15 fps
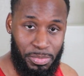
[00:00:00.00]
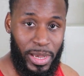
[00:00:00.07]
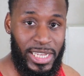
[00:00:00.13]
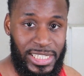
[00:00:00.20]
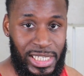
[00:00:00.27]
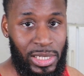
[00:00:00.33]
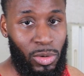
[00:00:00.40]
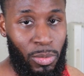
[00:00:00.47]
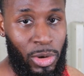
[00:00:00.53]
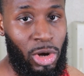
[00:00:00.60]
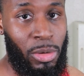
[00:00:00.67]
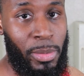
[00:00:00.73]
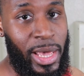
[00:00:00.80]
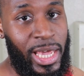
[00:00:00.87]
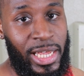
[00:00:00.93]
basically what we're
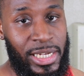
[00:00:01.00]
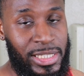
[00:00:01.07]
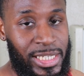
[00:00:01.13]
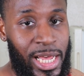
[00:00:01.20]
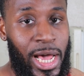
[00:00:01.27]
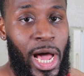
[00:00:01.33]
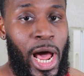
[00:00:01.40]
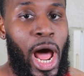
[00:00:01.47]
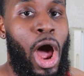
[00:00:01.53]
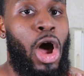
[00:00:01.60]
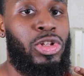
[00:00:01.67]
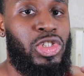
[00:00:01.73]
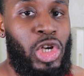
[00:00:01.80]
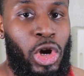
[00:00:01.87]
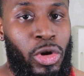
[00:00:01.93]
going to make in the salad.
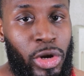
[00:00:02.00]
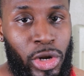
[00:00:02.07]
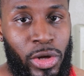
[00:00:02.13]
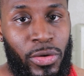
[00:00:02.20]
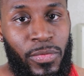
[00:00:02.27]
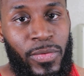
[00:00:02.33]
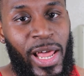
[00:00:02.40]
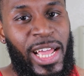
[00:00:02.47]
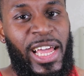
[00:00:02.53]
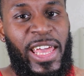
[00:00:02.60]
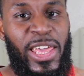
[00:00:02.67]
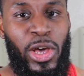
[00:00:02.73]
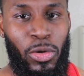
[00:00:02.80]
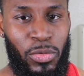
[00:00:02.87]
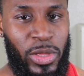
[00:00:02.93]
Alternative, like a
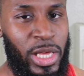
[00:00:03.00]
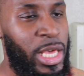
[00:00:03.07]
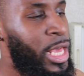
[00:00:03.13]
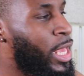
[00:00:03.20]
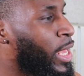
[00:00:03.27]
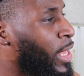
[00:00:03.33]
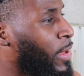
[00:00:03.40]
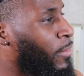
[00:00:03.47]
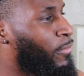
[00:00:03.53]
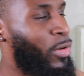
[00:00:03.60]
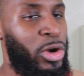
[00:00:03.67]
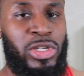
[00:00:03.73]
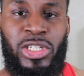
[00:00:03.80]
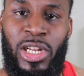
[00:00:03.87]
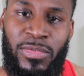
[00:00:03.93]
healthy
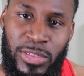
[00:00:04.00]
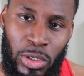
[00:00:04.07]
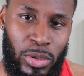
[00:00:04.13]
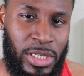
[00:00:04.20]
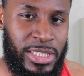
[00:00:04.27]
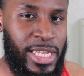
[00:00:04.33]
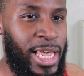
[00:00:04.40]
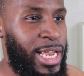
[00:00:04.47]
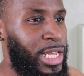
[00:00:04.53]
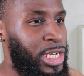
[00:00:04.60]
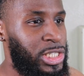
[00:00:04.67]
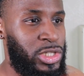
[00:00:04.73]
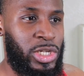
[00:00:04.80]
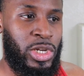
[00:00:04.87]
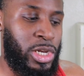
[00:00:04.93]
version of tuna salad.
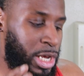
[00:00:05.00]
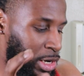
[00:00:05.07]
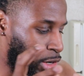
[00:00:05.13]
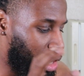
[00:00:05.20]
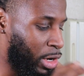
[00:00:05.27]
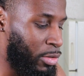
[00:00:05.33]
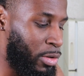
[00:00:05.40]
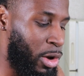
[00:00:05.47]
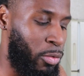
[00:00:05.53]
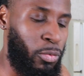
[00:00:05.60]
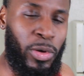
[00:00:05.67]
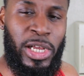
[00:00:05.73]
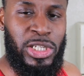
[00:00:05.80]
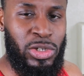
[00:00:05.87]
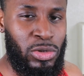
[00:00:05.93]
Because in
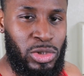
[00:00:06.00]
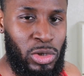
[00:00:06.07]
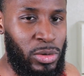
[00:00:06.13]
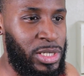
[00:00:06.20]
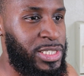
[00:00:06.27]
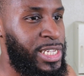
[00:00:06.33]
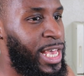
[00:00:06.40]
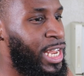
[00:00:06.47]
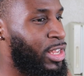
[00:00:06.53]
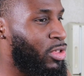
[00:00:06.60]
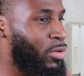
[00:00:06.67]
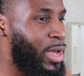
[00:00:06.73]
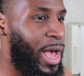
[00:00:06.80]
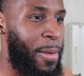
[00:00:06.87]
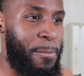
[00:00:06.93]
original tuna salad,
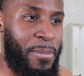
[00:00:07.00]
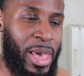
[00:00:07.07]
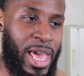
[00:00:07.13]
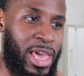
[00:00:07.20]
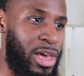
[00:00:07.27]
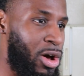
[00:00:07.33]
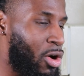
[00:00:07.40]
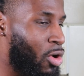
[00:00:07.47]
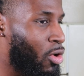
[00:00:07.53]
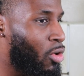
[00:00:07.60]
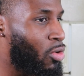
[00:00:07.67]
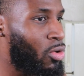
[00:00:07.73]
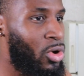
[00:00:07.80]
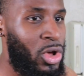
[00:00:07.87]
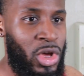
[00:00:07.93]
you got
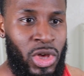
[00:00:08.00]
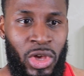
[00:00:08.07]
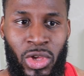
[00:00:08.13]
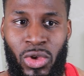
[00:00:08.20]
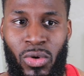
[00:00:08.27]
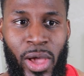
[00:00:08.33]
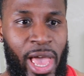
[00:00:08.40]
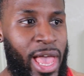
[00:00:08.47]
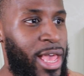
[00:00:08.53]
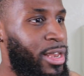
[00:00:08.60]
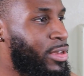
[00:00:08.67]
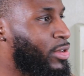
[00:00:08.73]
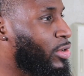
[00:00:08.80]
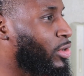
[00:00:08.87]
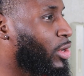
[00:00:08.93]
mayo. You
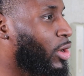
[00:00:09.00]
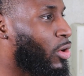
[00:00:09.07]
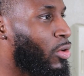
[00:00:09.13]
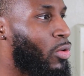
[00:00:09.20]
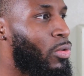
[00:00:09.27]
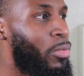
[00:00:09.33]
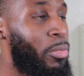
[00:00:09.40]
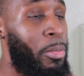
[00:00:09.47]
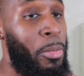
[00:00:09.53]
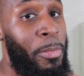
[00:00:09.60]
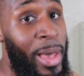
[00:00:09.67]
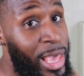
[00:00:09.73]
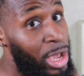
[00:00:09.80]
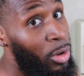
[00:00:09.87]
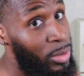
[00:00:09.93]
add,
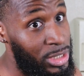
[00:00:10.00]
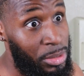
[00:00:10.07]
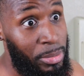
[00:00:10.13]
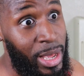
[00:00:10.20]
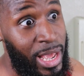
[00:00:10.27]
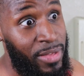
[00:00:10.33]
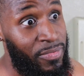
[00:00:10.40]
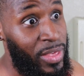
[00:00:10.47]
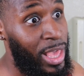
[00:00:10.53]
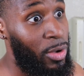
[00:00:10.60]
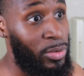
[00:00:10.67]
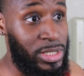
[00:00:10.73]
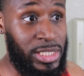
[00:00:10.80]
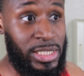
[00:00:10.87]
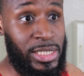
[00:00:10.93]
mayo is the main thing,
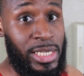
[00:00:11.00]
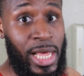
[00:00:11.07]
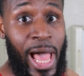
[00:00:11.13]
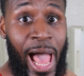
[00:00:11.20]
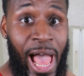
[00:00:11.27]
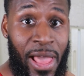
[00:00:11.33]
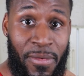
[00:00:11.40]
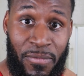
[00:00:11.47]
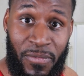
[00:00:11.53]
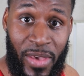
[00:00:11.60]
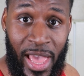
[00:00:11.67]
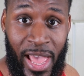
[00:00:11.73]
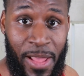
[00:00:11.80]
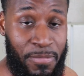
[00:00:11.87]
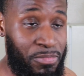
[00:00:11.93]
which is a high in
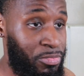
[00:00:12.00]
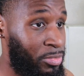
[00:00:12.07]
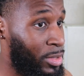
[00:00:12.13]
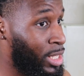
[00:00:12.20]
fat,